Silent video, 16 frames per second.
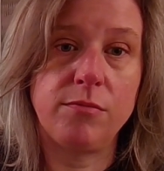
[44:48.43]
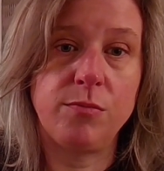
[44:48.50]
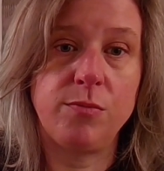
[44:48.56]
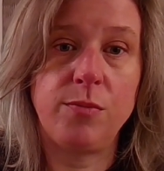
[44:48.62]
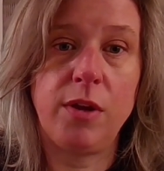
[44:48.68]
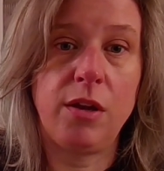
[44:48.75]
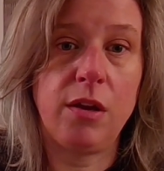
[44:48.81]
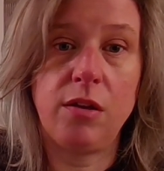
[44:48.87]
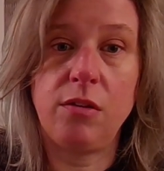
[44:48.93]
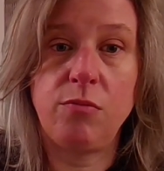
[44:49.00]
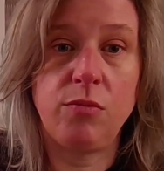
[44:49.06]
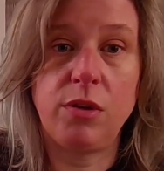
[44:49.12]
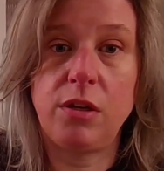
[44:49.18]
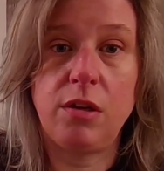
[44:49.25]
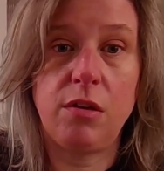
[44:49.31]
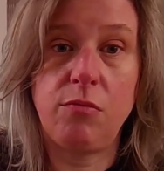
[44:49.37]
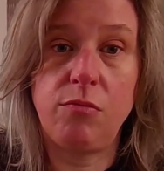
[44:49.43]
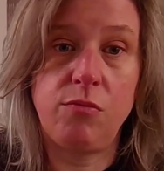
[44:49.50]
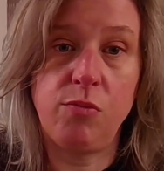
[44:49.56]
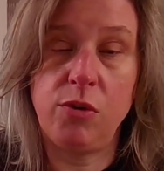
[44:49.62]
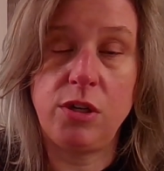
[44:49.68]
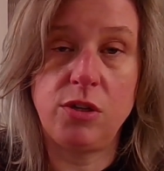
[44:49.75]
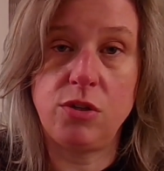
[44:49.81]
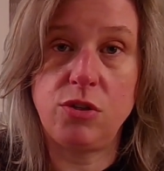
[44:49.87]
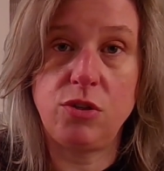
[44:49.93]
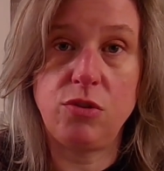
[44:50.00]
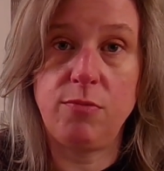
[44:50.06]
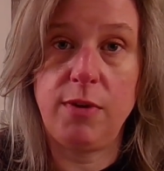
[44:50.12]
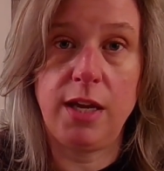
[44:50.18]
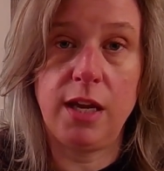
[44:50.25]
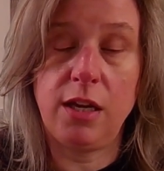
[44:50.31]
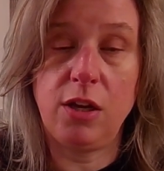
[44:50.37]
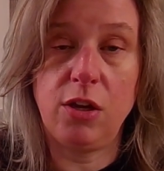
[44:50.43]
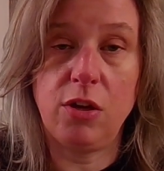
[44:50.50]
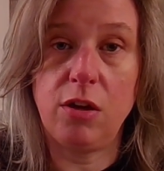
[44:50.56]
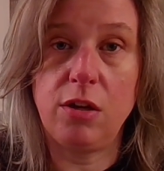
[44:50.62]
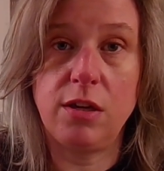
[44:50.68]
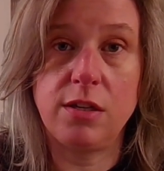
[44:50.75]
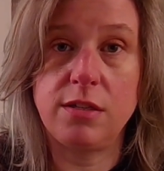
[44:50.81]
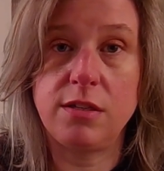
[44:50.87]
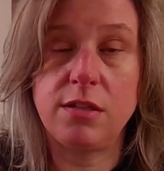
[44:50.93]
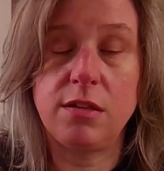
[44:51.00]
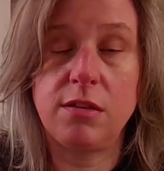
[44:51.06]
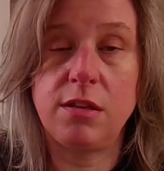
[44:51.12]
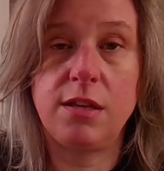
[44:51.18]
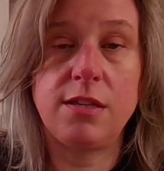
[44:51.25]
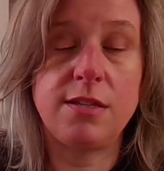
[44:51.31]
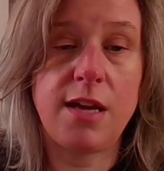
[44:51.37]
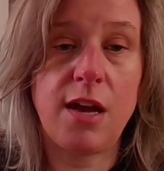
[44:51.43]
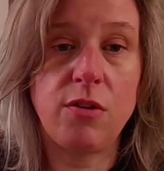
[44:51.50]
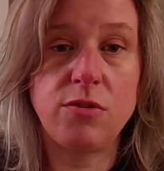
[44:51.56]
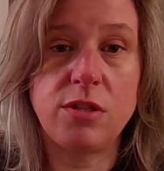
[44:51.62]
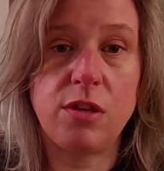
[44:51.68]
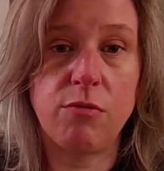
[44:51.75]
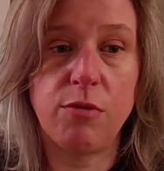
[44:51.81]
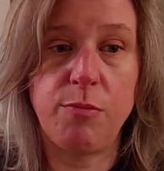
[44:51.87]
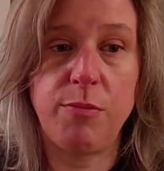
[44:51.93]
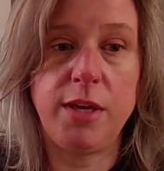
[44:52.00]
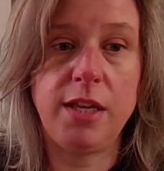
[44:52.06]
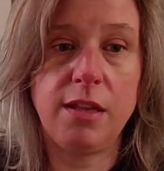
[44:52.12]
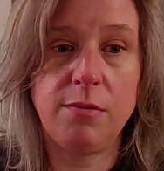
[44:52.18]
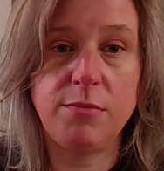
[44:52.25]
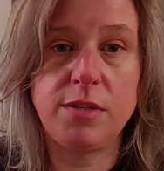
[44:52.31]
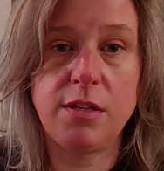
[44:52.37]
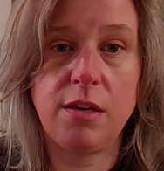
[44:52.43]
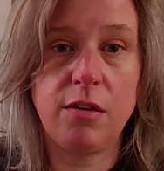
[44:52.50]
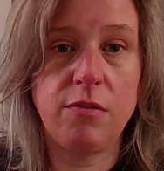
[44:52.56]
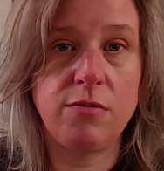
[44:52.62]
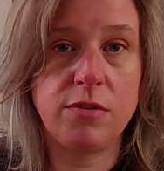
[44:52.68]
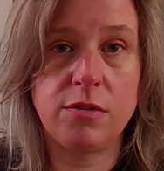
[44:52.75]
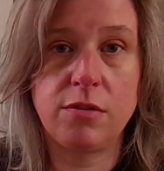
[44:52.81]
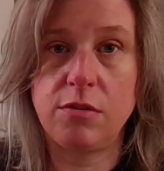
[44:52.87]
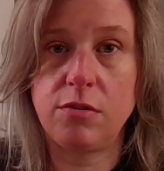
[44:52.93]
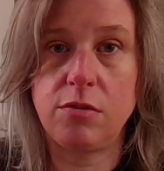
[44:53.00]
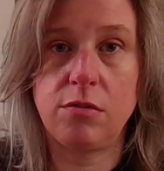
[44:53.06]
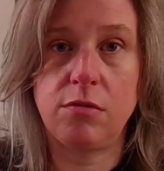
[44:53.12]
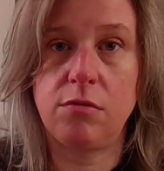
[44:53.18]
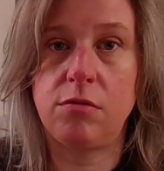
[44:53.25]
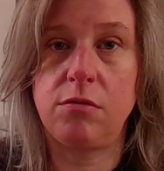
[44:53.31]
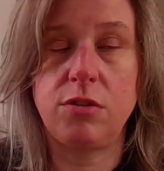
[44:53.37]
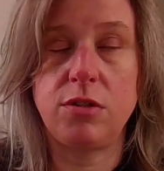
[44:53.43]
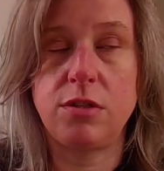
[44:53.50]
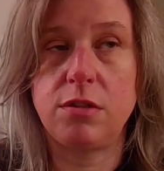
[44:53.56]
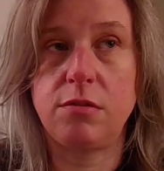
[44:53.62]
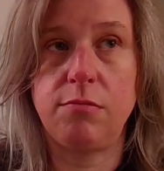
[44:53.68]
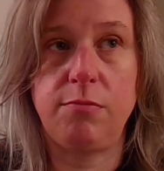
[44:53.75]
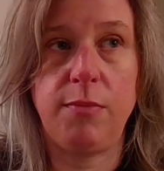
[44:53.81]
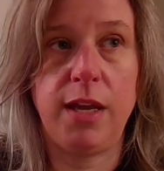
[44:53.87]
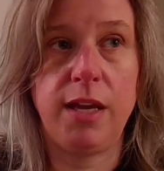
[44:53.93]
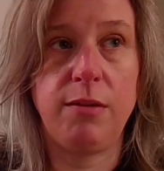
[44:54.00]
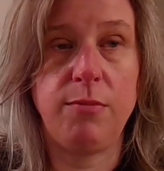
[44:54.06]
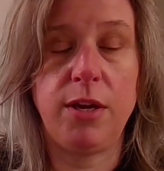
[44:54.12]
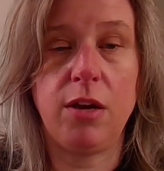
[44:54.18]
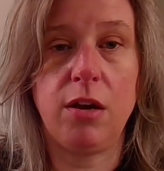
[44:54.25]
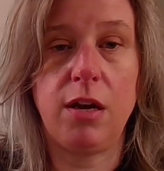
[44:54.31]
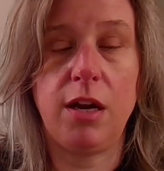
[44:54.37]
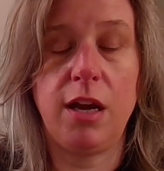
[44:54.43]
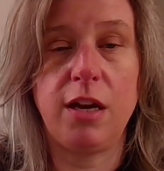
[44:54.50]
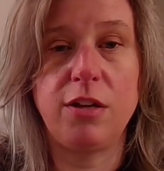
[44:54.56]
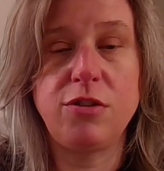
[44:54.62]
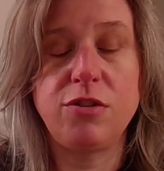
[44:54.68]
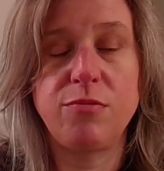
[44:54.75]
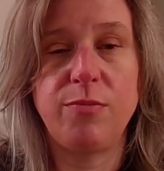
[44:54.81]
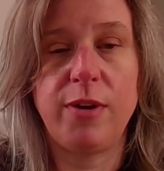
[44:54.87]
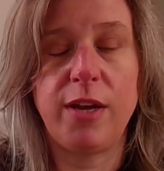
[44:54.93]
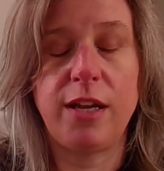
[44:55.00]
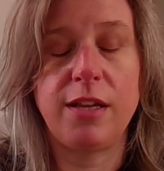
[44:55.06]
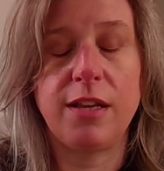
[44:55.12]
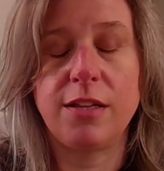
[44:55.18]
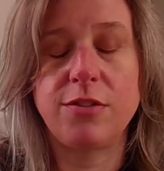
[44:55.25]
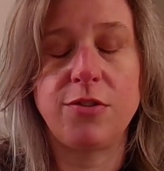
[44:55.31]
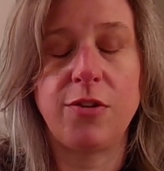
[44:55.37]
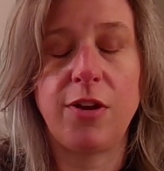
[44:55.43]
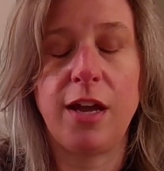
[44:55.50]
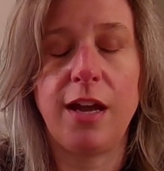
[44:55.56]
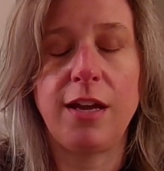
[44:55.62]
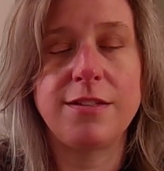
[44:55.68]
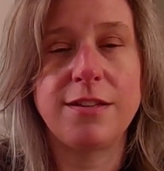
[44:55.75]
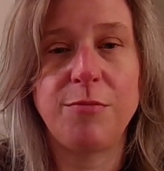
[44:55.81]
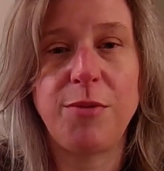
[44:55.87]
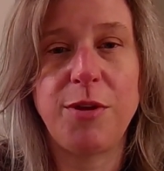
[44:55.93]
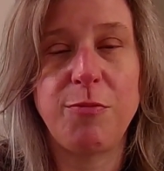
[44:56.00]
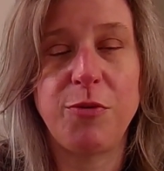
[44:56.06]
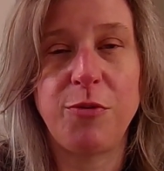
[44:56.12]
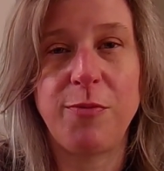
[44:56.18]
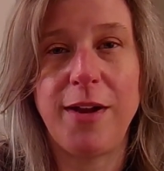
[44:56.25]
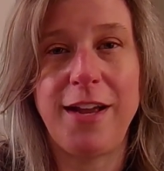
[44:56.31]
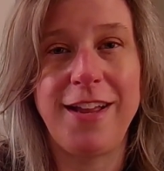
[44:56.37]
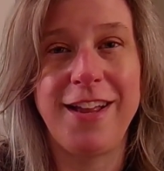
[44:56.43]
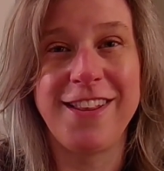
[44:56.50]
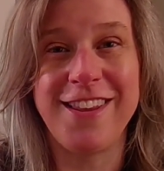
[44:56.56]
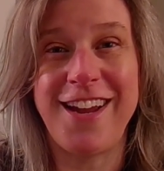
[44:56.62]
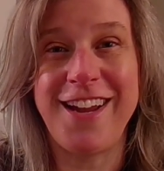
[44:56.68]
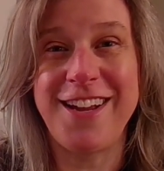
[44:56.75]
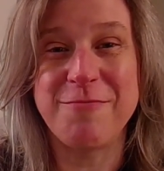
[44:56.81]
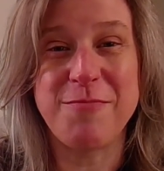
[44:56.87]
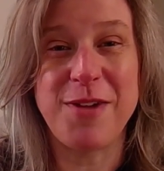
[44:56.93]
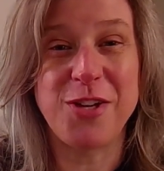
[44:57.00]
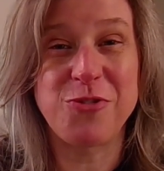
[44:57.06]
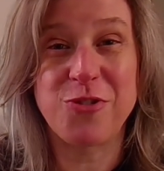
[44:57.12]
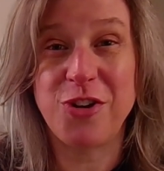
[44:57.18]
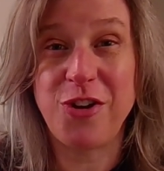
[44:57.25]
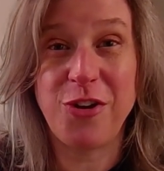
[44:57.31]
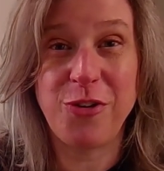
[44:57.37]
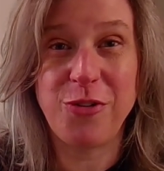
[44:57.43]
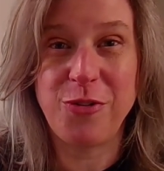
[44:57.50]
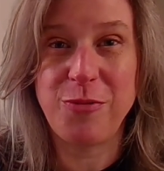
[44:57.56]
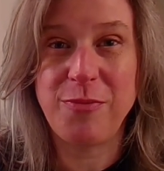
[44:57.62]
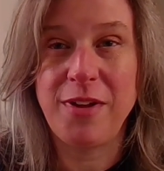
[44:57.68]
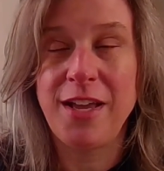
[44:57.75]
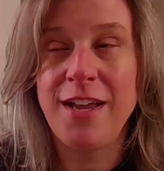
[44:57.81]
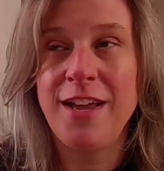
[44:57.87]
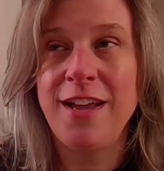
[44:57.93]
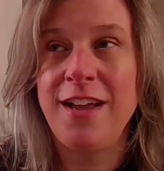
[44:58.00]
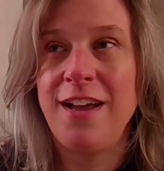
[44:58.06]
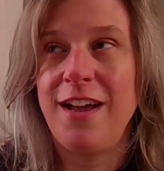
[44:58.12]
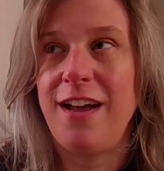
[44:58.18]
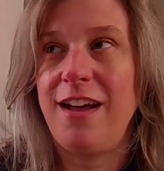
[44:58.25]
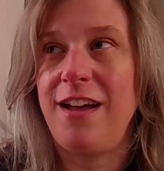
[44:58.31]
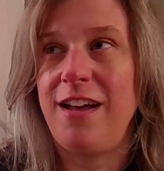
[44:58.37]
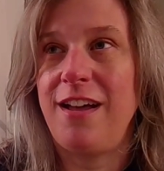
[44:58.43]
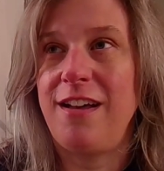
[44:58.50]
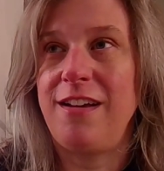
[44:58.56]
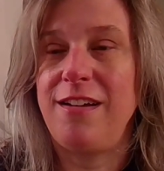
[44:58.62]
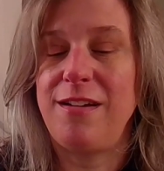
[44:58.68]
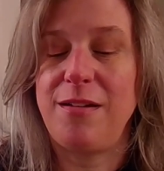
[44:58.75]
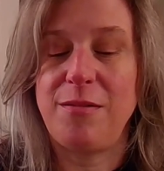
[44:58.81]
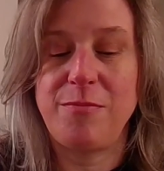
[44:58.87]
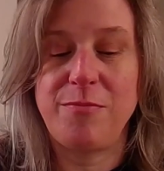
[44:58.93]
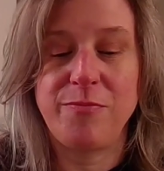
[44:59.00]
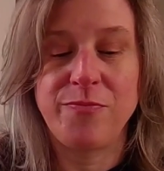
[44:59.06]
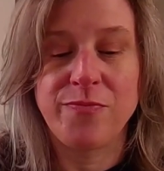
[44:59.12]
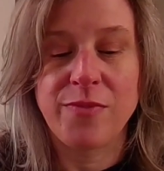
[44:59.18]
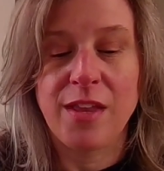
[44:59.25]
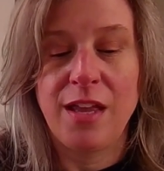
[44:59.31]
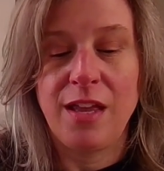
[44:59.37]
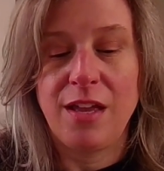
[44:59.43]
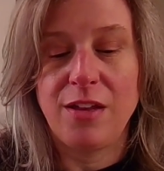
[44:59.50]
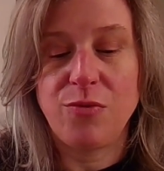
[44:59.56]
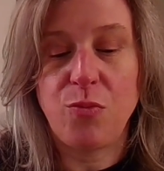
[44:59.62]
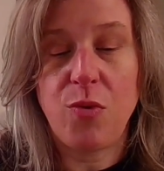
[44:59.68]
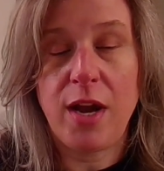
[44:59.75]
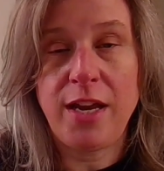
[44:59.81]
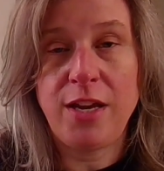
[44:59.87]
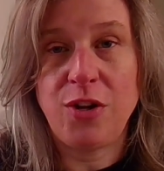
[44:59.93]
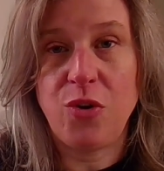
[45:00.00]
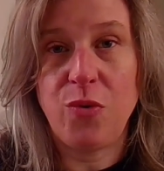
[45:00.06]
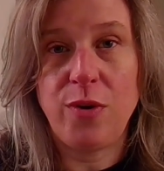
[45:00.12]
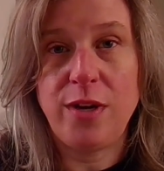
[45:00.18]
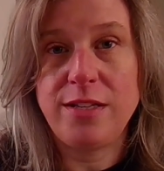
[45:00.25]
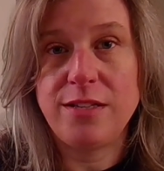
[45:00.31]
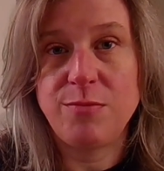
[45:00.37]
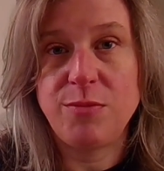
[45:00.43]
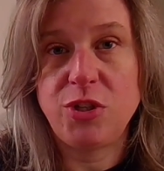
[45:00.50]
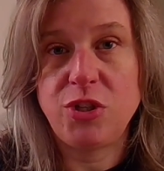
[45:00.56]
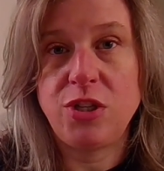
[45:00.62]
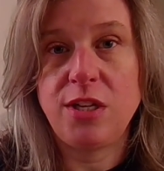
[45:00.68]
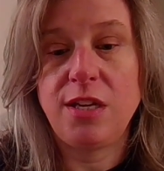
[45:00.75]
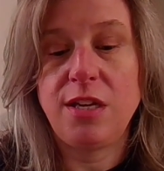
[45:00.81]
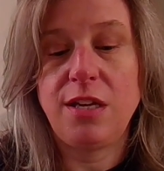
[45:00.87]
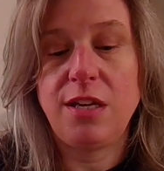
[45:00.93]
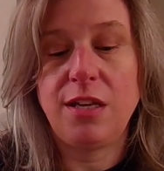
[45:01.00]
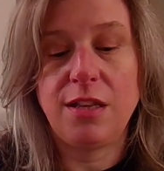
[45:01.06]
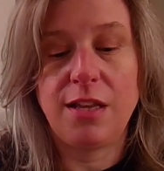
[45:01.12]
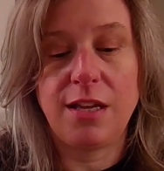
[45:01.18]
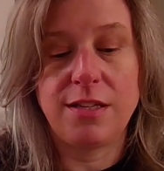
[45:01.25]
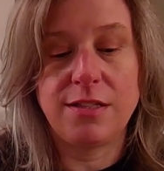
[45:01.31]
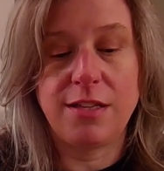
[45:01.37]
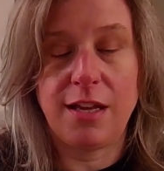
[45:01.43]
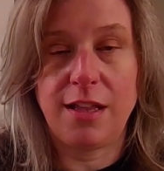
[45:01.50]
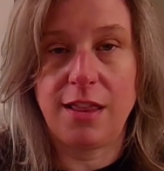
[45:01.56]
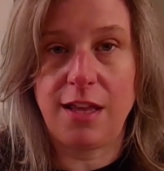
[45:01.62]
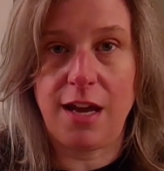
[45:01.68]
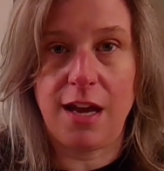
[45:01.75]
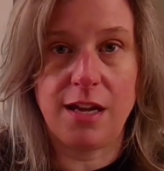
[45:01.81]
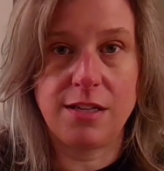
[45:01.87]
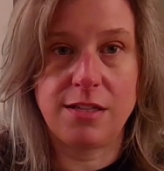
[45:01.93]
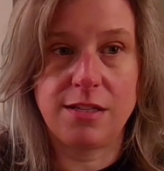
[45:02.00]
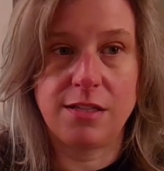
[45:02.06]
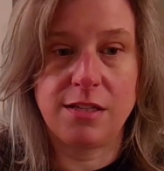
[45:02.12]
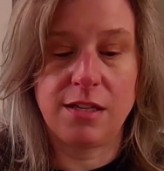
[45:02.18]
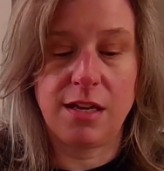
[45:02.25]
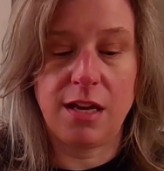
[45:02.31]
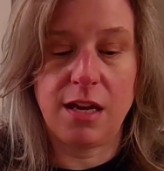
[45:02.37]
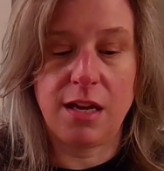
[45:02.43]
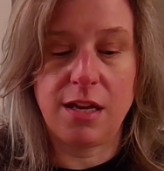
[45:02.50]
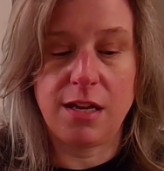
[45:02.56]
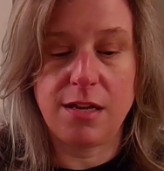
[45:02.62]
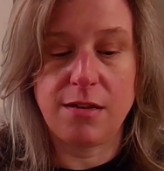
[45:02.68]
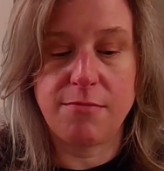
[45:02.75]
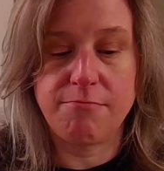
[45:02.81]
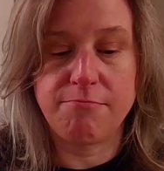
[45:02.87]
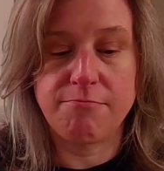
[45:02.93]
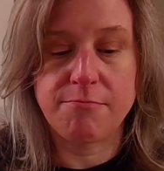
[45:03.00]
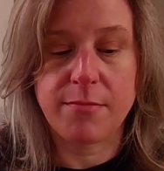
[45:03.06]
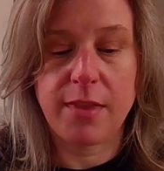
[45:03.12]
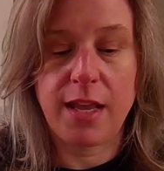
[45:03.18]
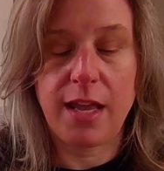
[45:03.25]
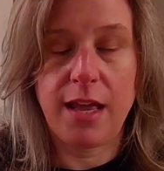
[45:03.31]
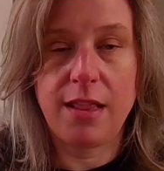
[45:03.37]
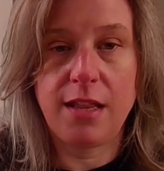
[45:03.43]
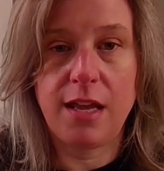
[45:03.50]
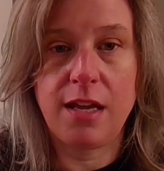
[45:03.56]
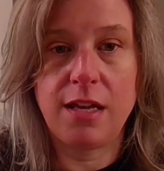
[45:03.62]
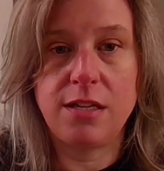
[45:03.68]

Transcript: it would wouldn't do me any good because sounds that repeat themselves just make me on edge, but that's okay. Some people might like a metronome, um, white noise machine, things like that. And then